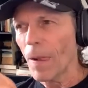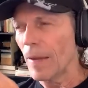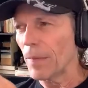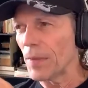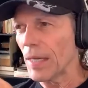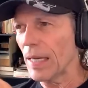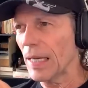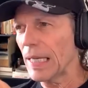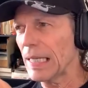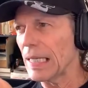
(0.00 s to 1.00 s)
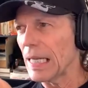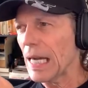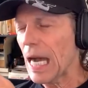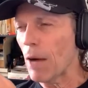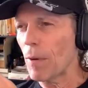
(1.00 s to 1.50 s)
And then
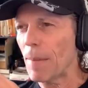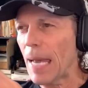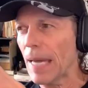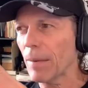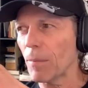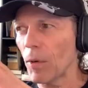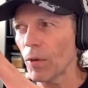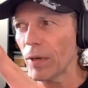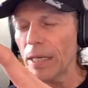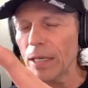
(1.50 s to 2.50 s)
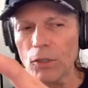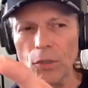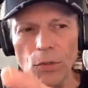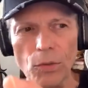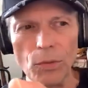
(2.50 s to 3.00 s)
I went back more
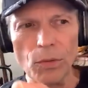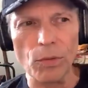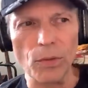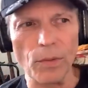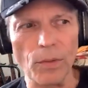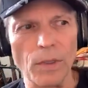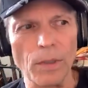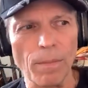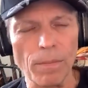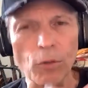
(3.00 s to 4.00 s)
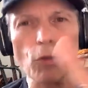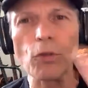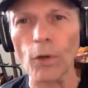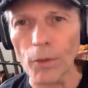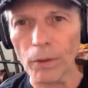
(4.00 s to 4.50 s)
into
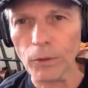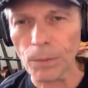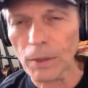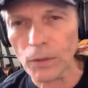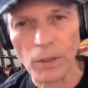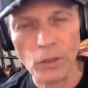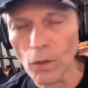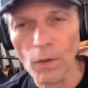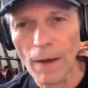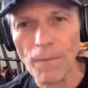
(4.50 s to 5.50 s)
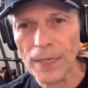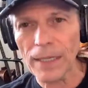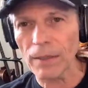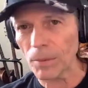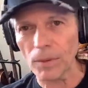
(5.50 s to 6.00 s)
tutorials because they're so
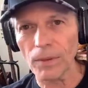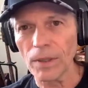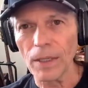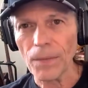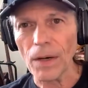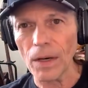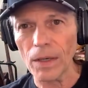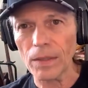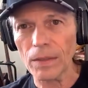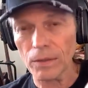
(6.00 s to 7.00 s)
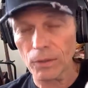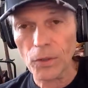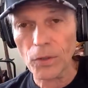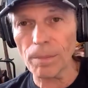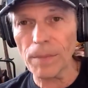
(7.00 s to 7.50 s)
available on
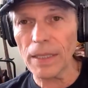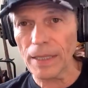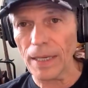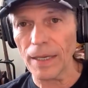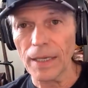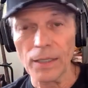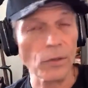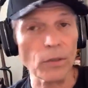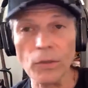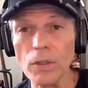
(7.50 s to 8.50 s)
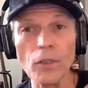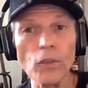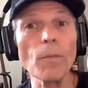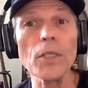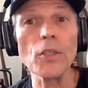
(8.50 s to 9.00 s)
social media. So there's
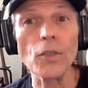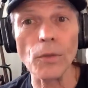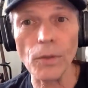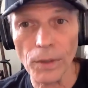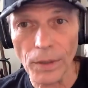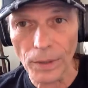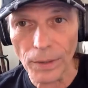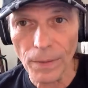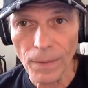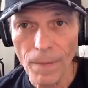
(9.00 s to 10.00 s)
so much to learn.